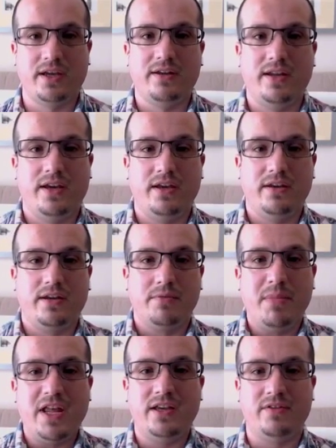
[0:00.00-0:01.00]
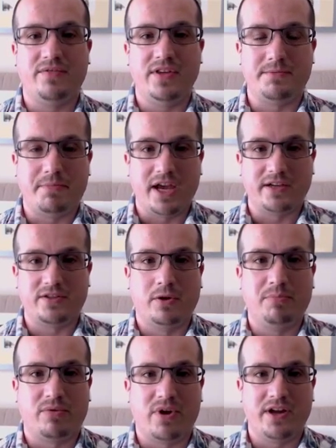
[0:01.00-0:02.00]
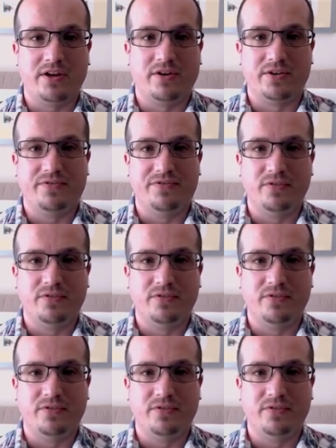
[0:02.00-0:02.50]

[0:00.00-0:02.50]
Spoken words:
and many of these banks operate on a